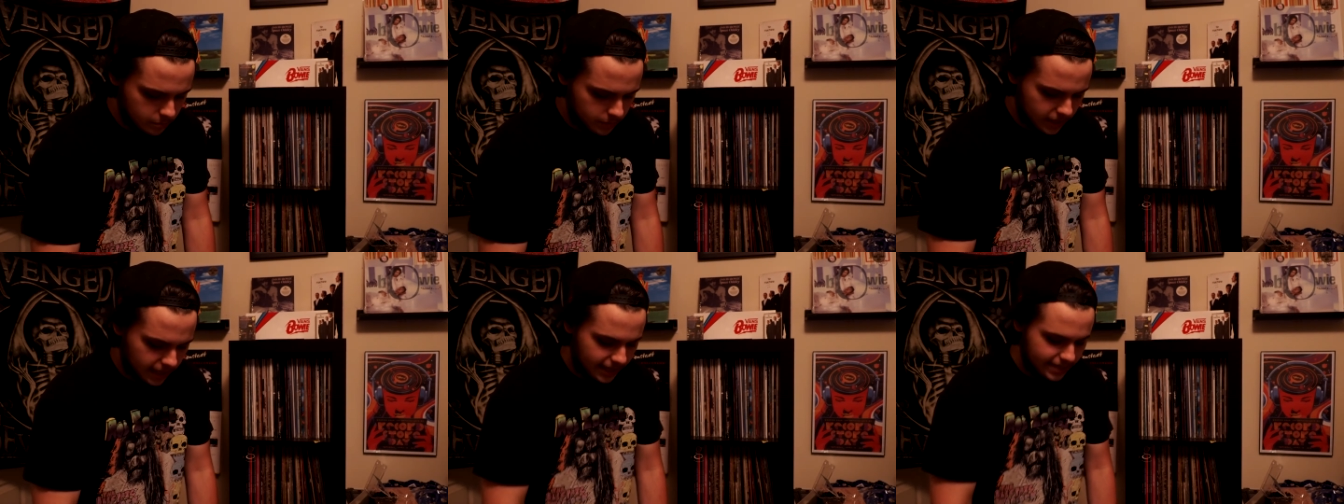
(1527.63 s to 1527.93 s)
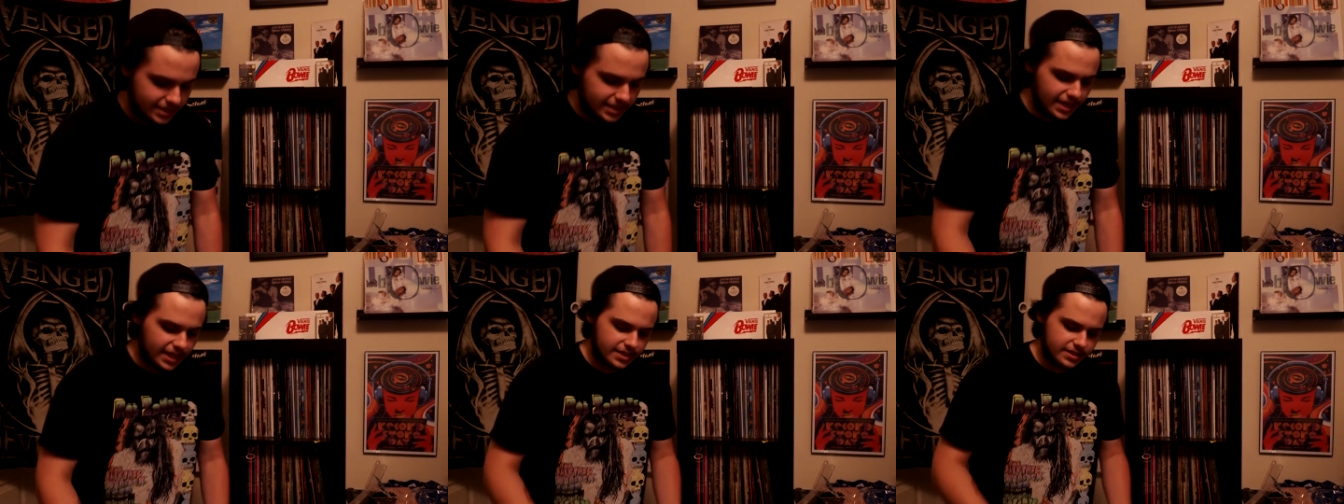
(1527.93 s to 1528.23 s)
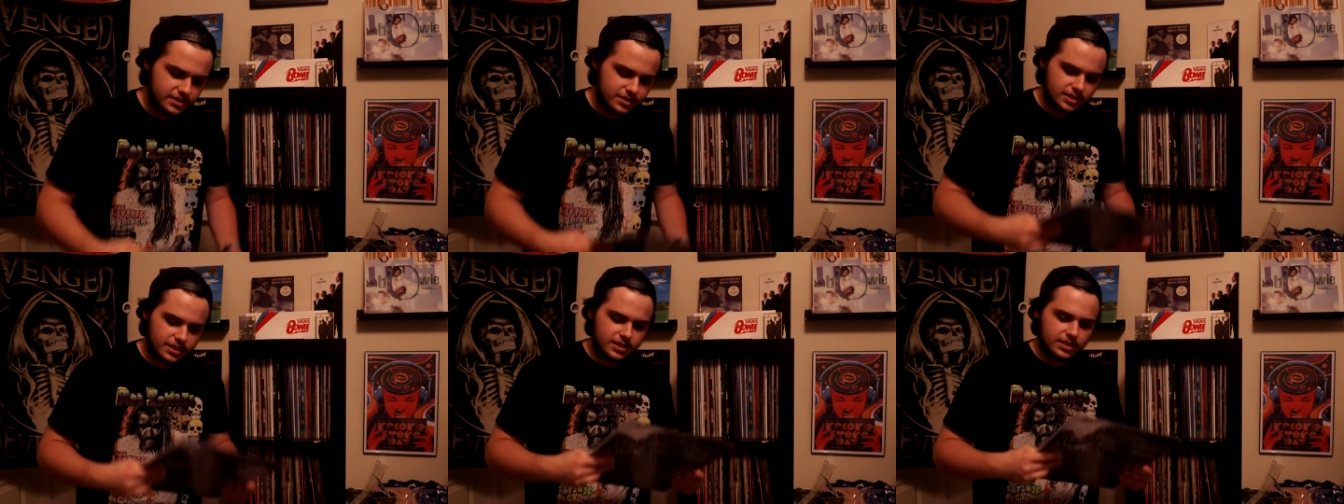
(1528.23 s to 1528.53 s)
And
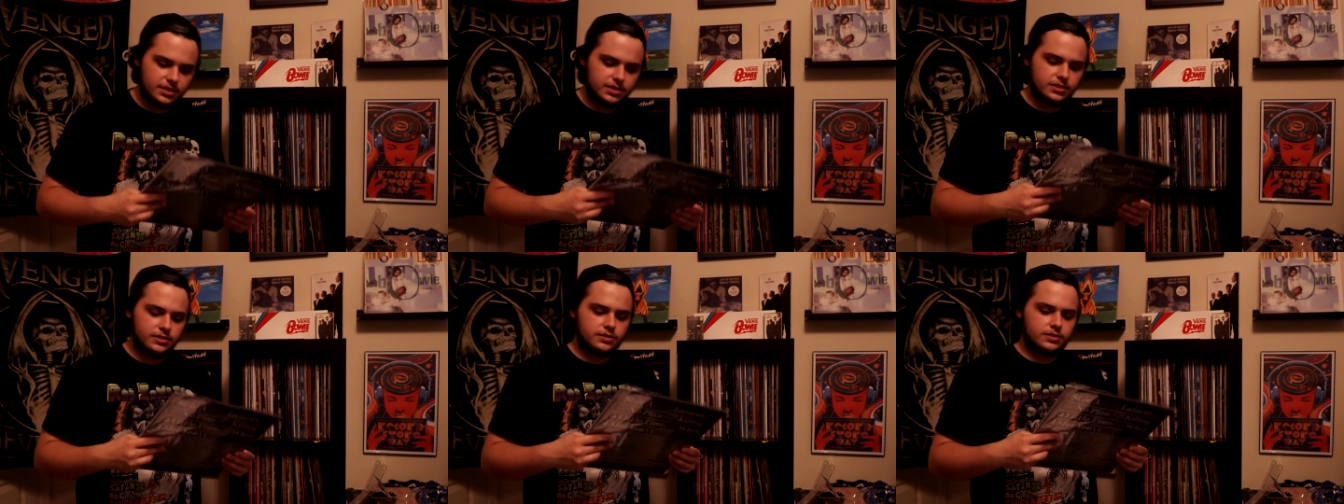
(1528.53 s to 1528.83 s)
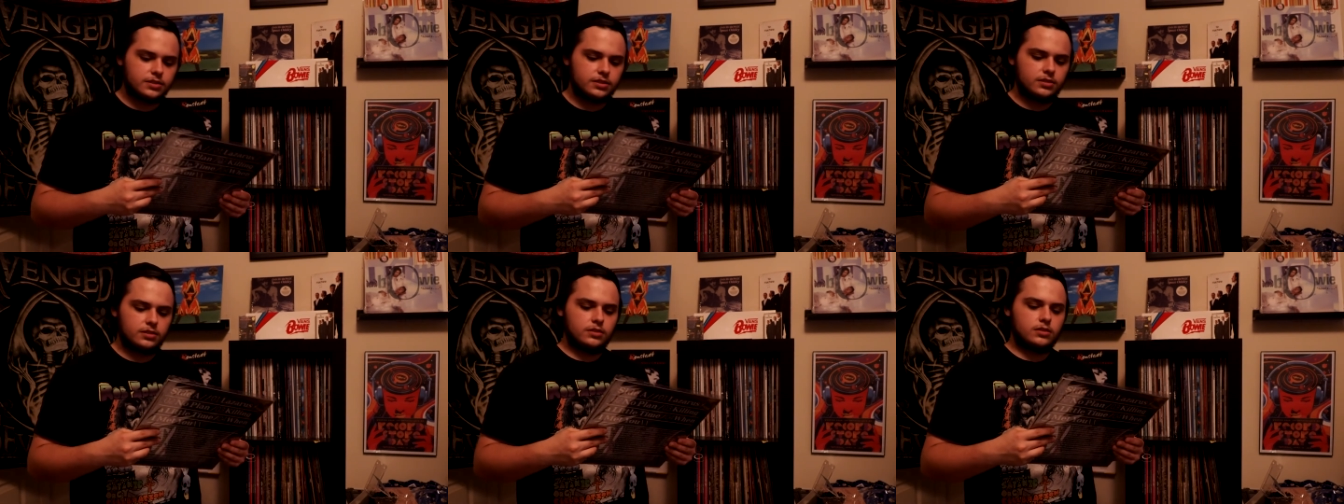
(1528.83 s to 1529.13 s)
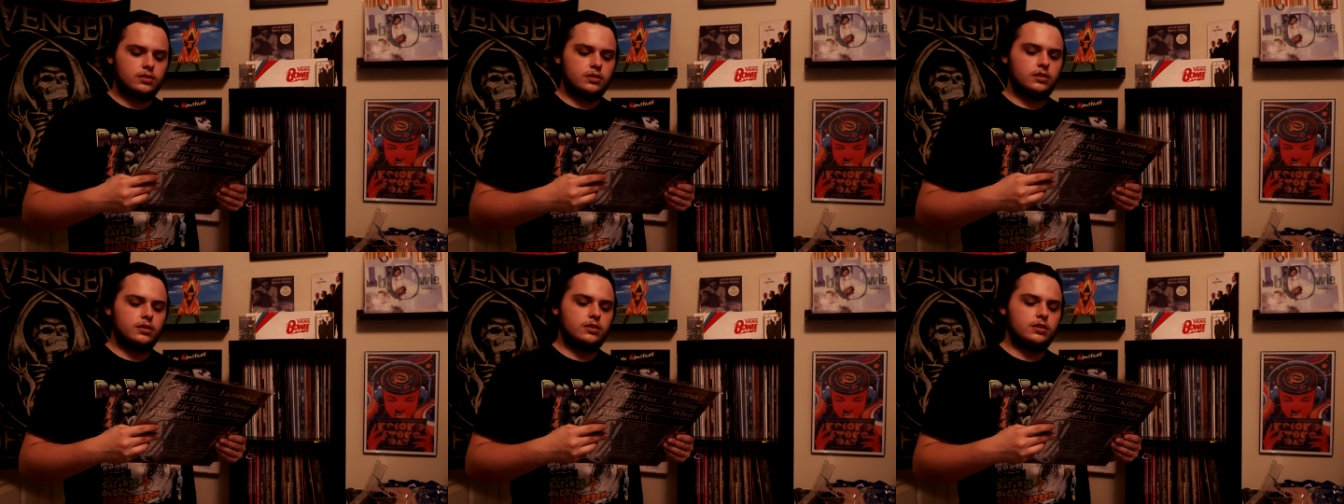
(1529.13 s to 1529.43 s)
next is
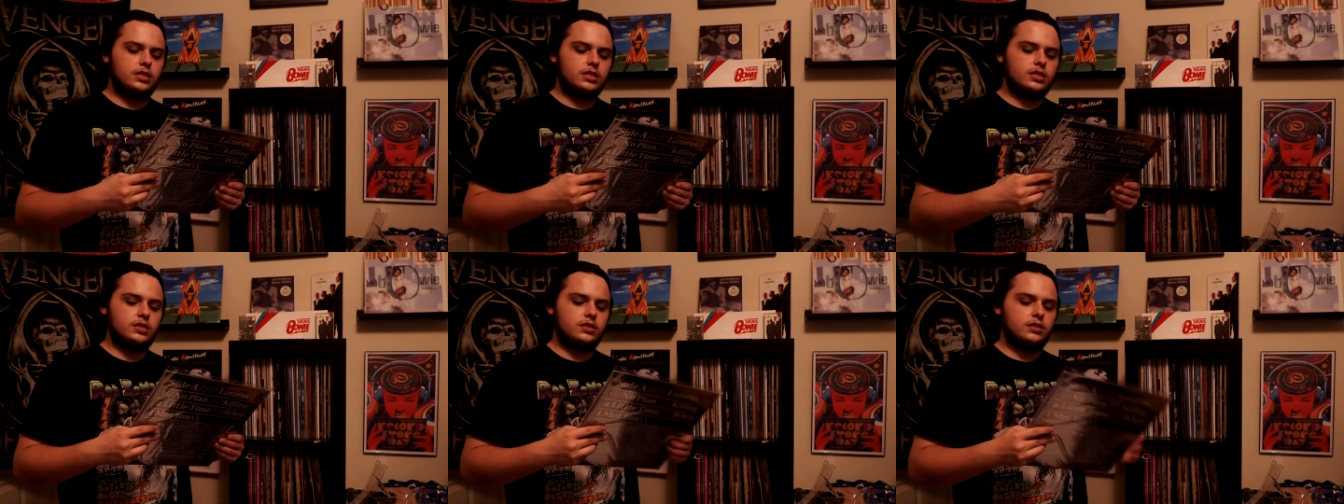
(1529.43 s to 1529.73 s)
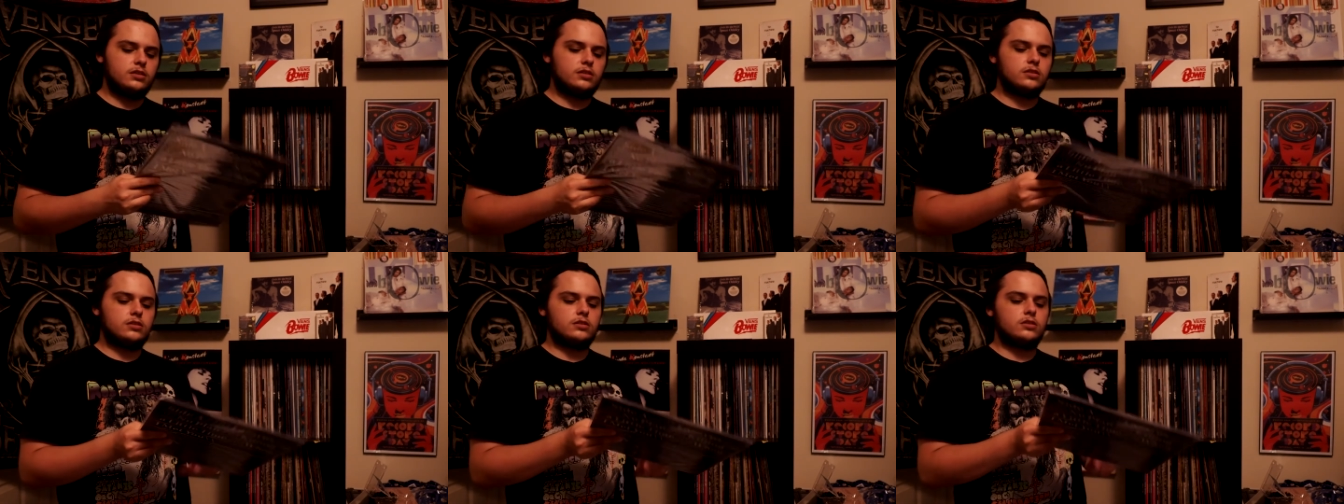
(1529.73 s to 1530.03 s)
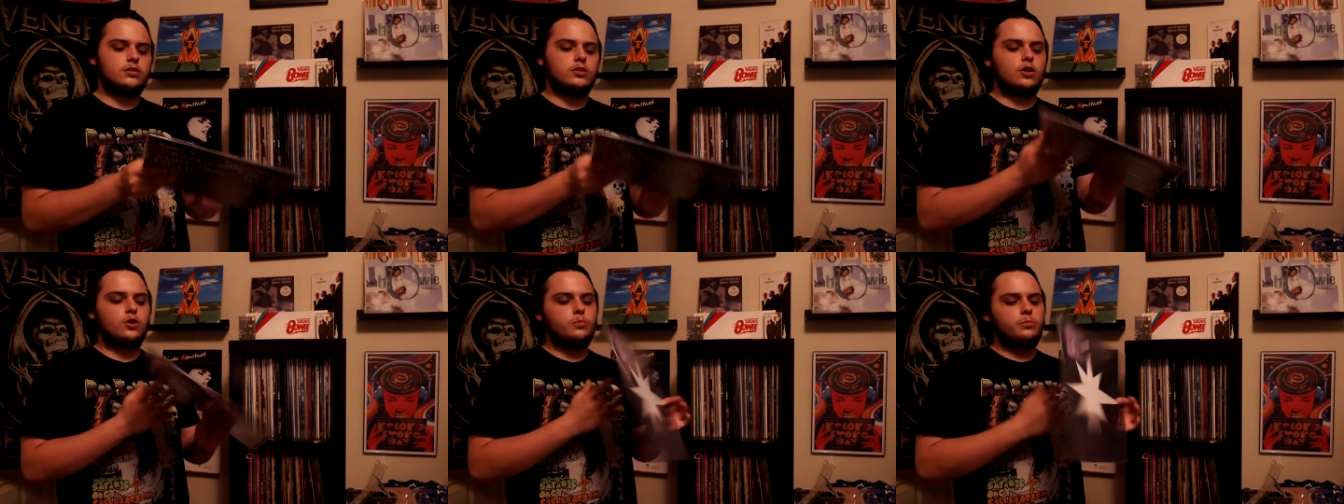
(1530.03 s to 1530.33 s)
the
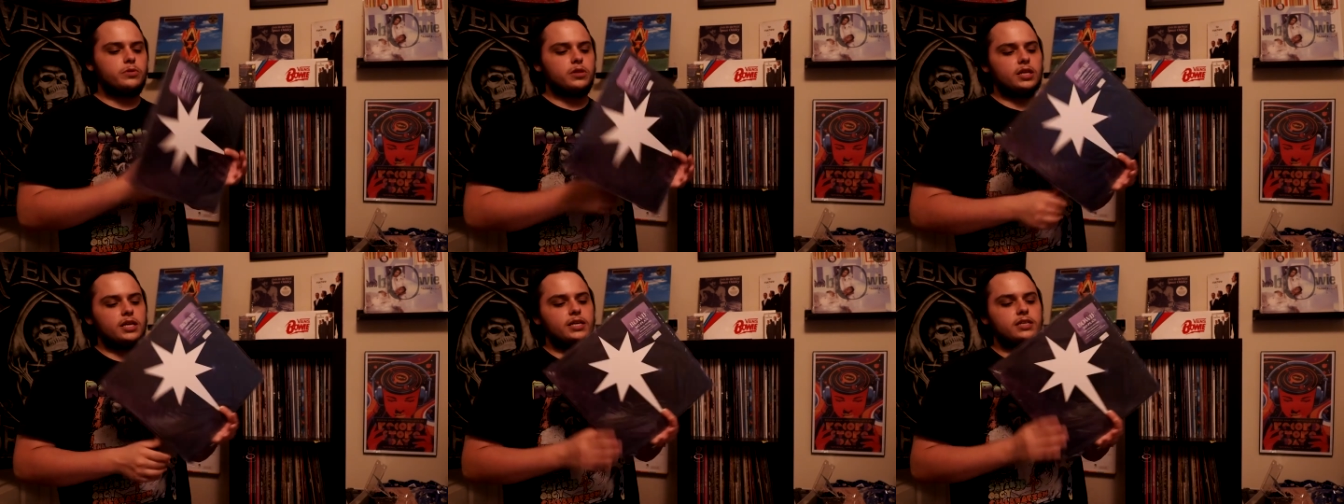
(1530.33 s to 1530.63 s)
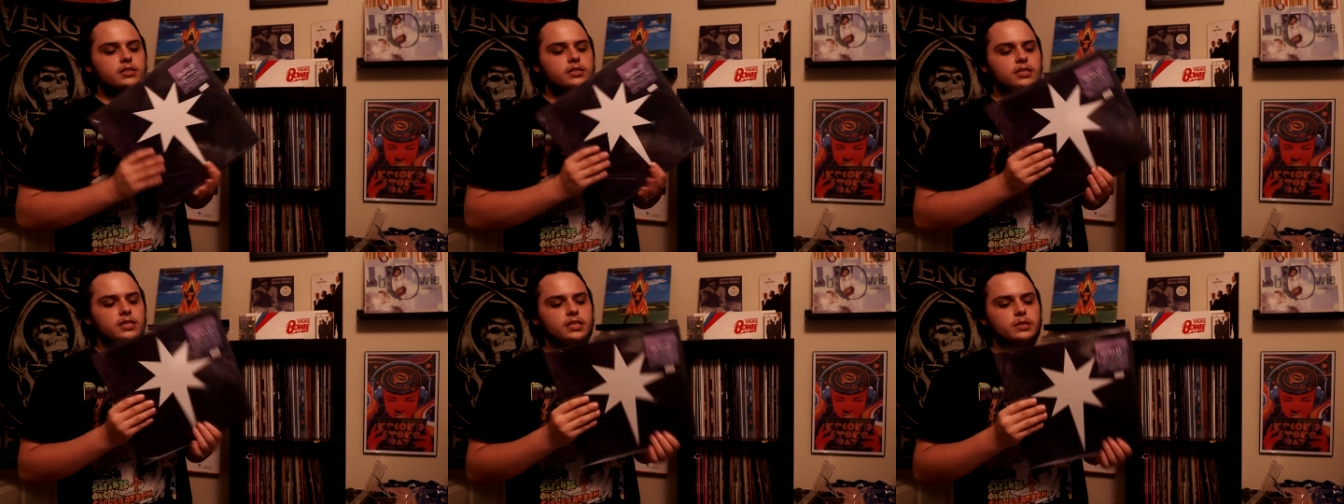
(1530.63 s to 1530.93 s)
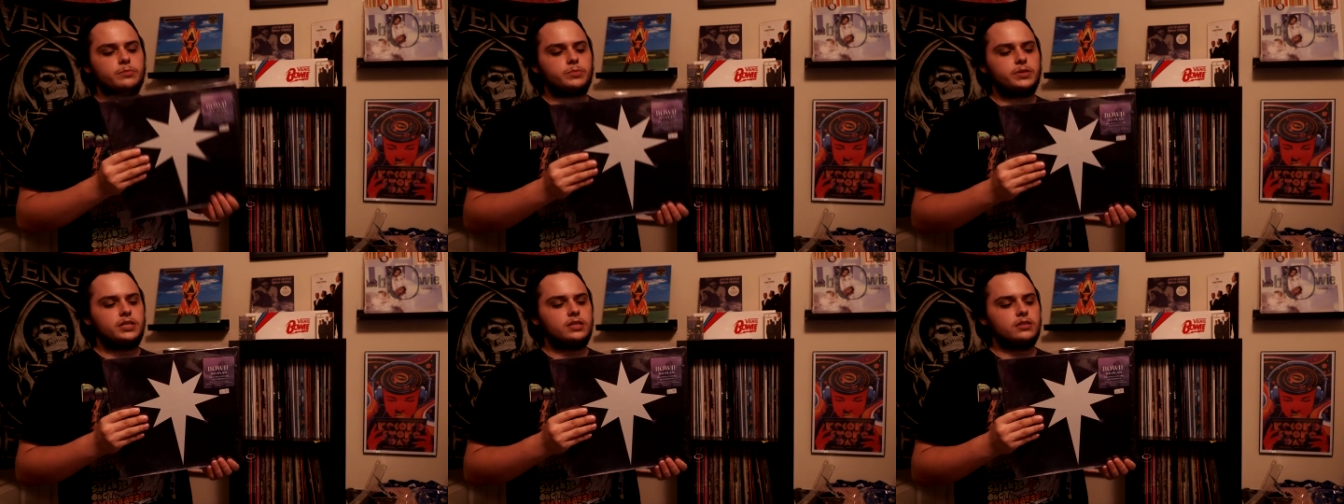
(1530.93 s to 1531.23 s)
No Plan
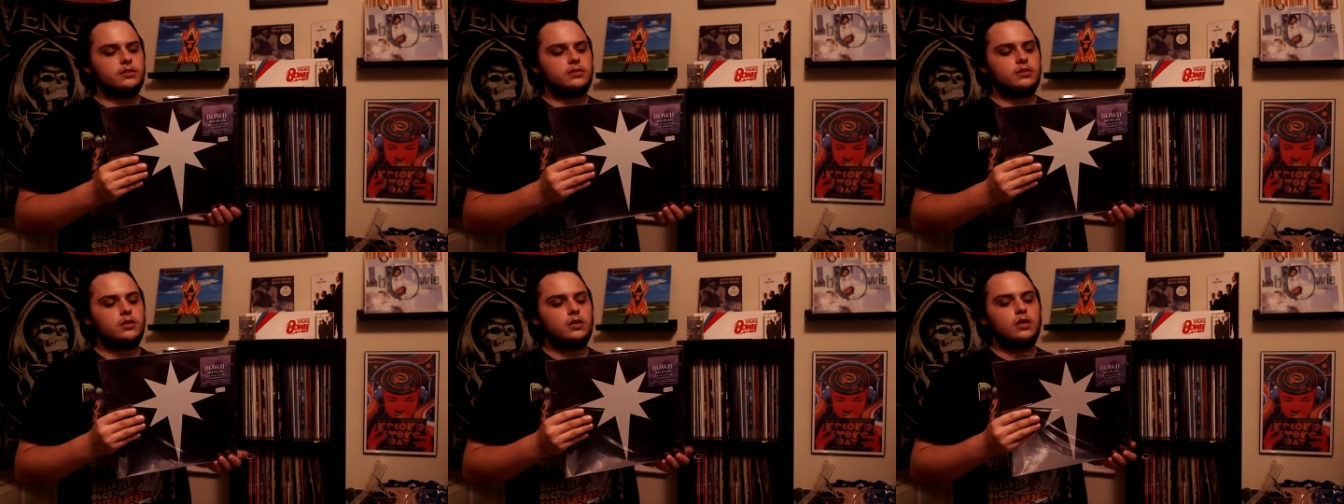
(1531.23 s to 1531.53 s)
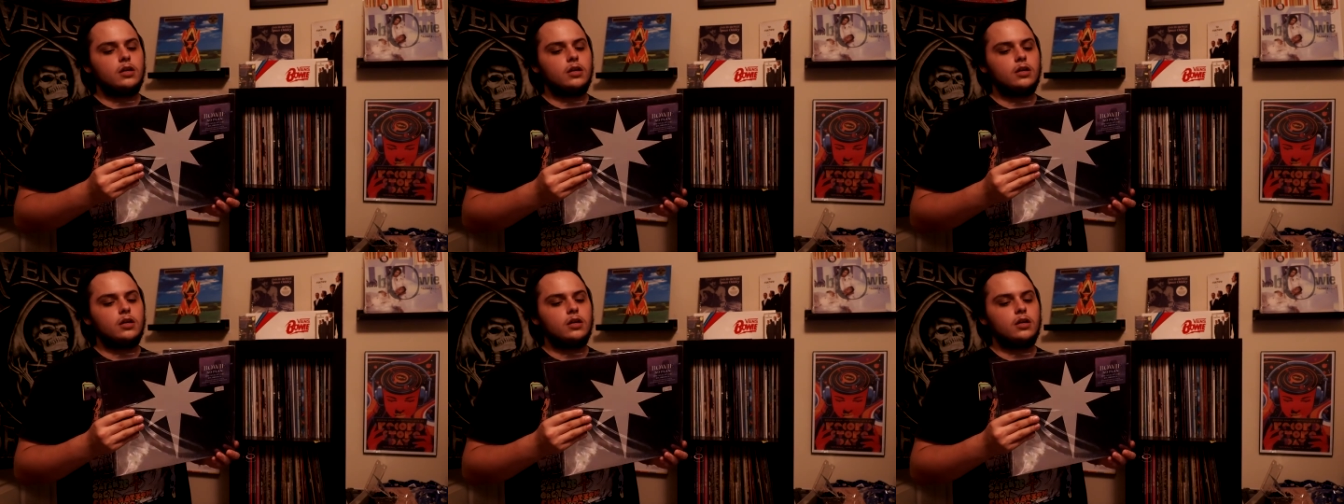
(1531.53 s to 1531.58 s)
EP,